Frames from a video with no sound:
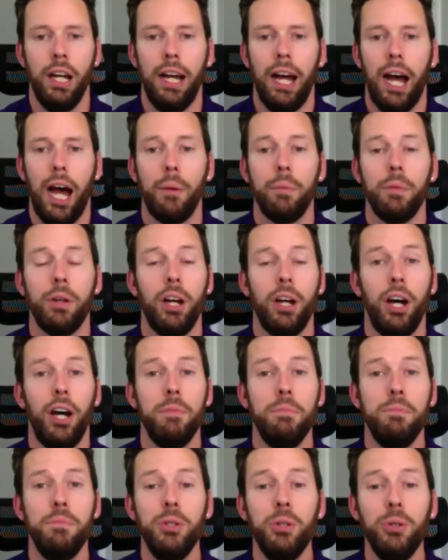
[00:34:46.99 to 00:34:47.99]
I'm going to
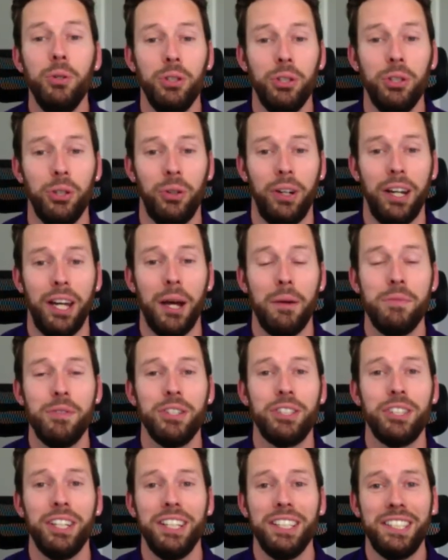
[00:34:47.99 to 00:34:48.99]
unmute you, and I'm
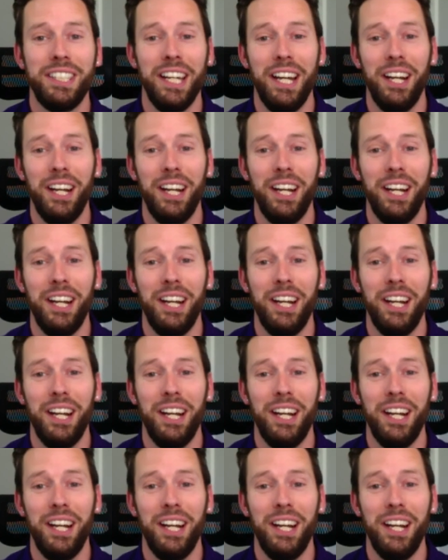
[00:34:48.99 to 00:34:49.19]
just going to say,